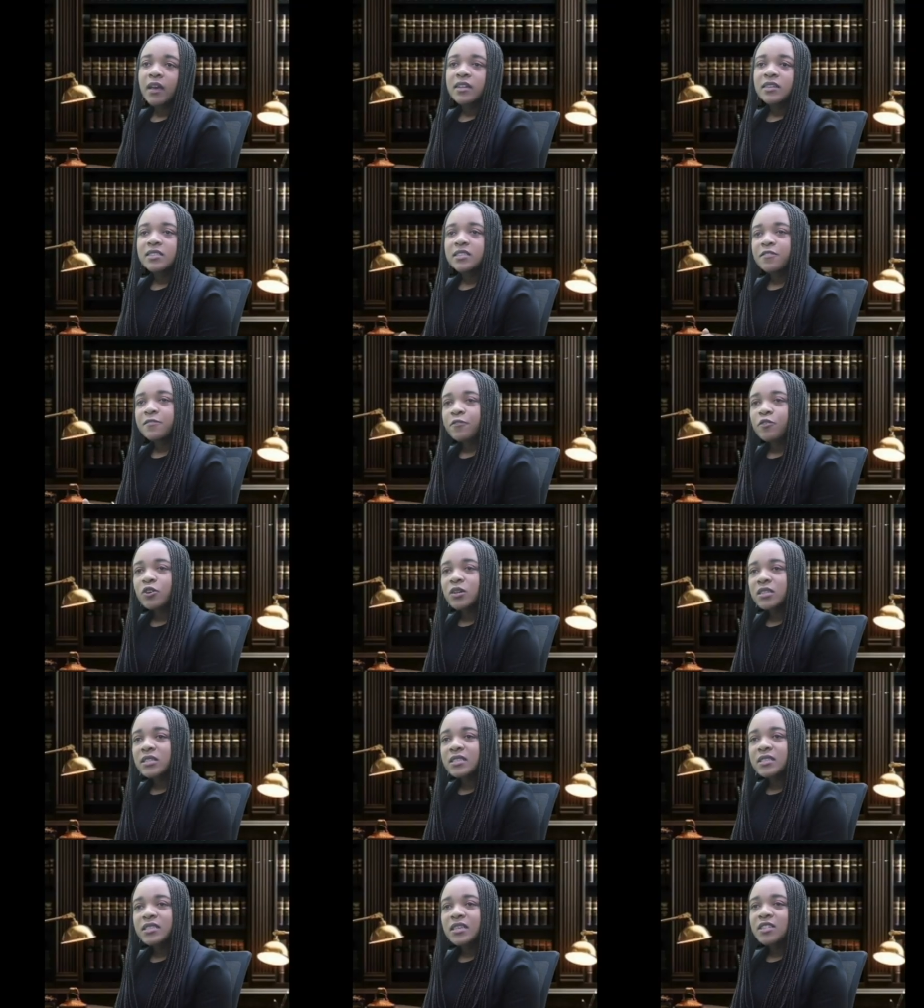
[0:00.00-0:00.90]

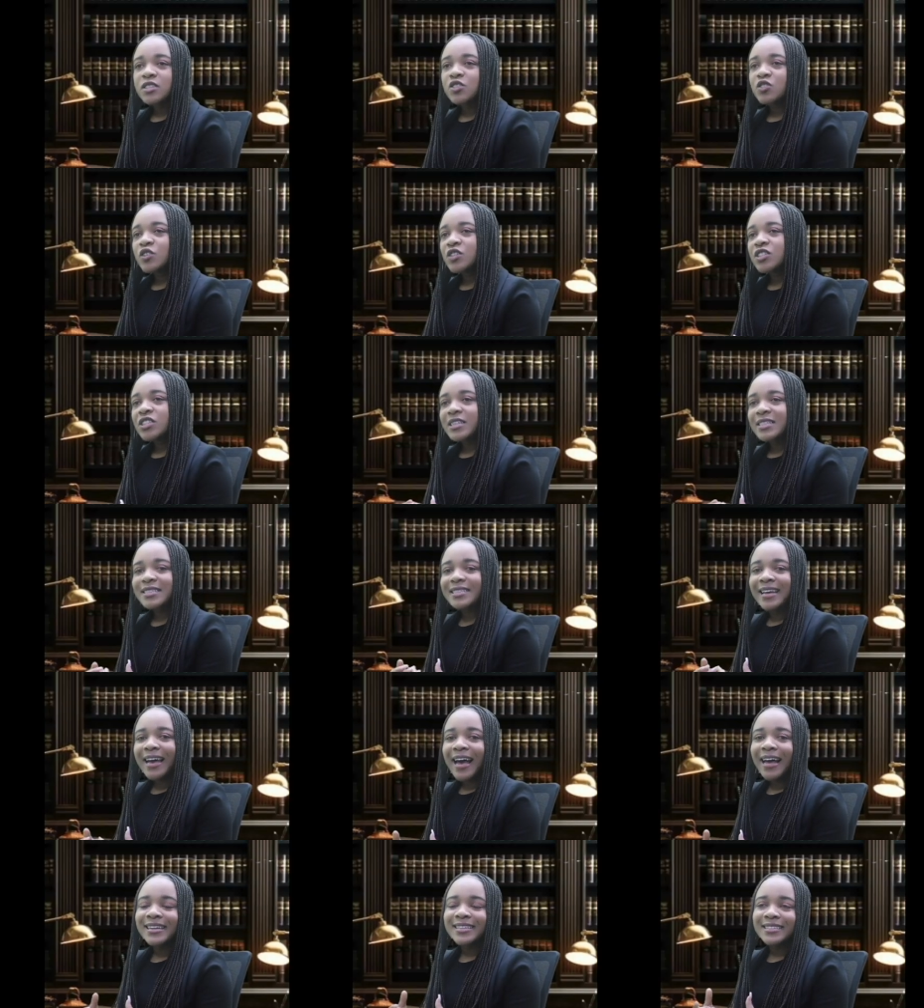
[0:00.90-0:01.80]
Divorce does not just
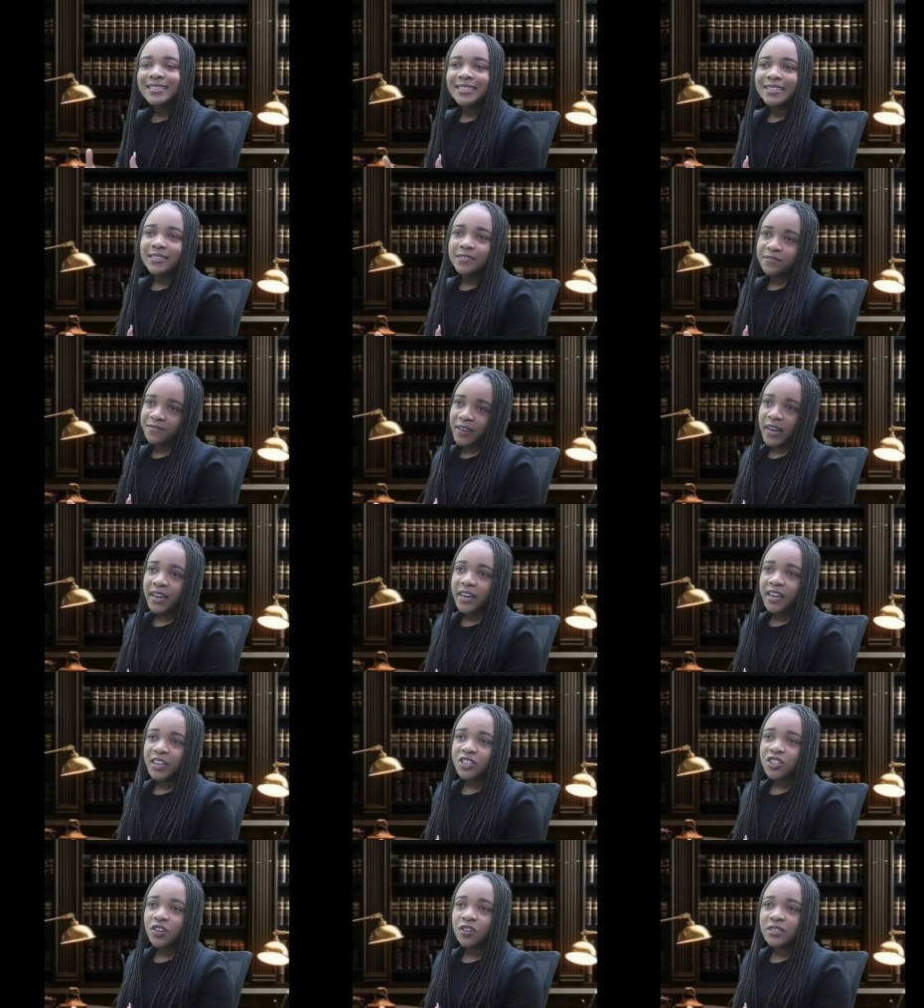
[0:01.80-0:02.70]
cut
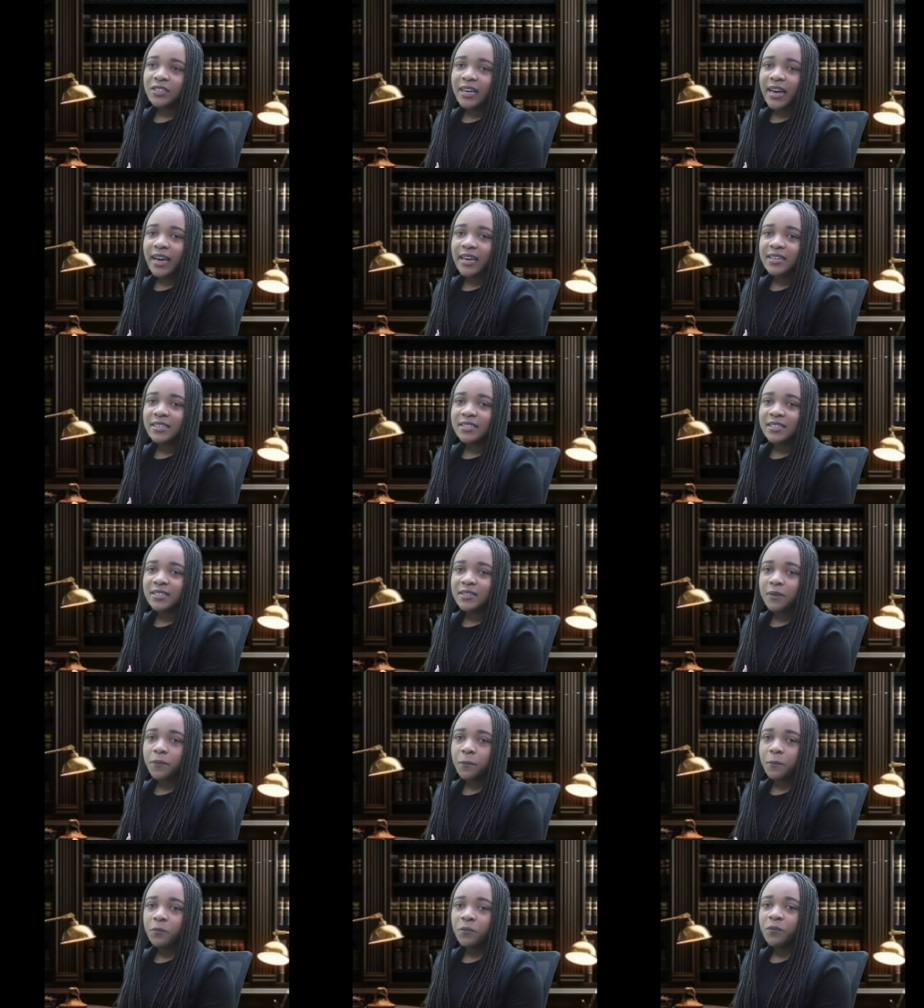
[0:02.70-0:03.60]
financial ties,
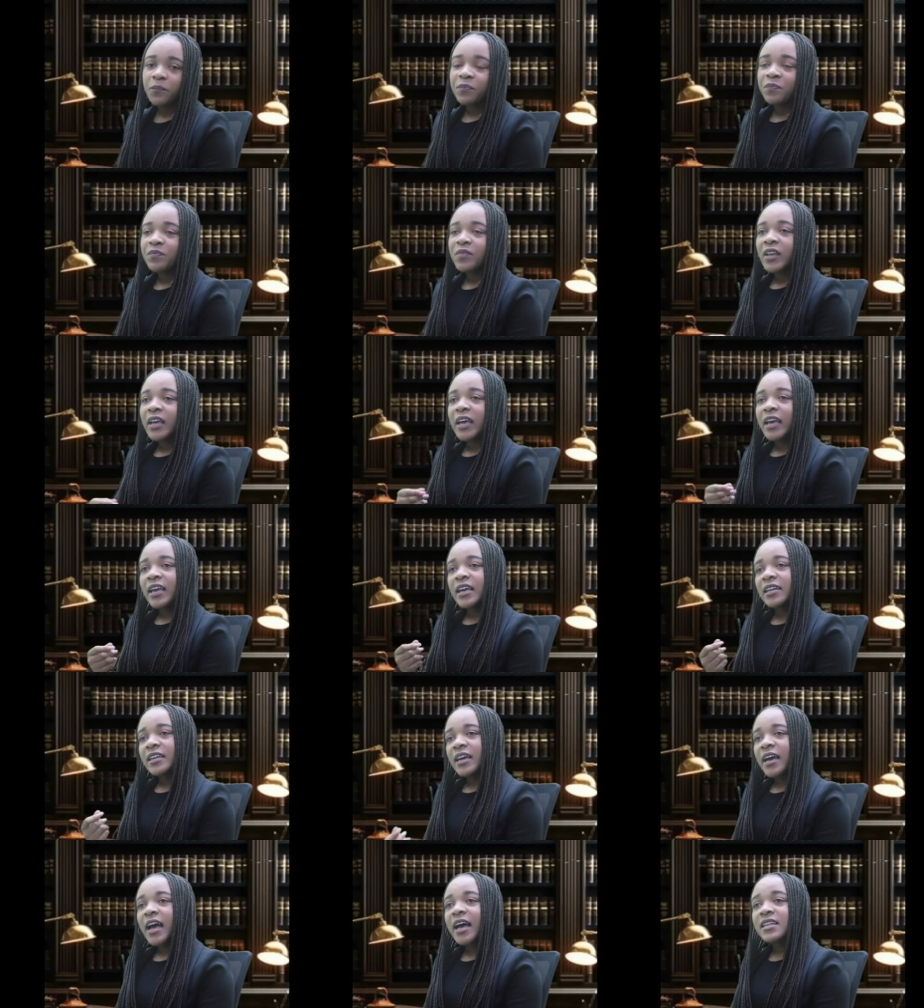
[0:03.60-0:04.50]

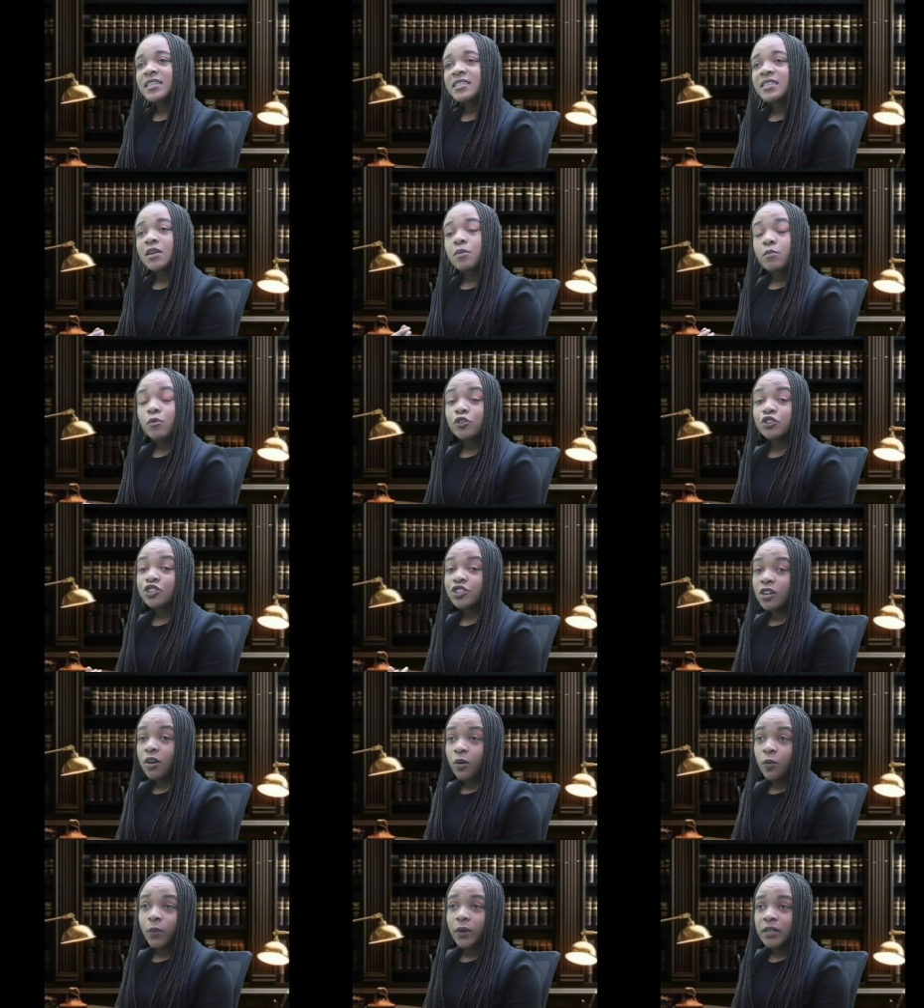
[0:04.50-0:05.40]
it cuts
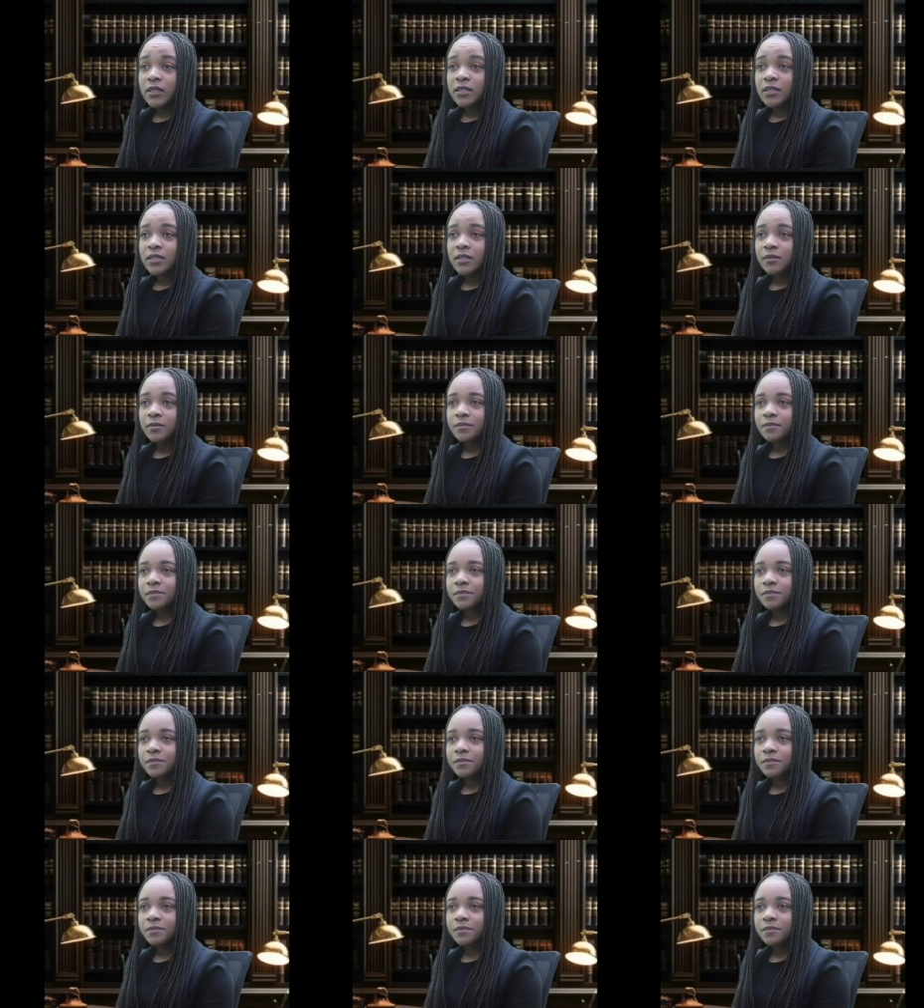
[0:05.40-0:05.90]
emotional ones.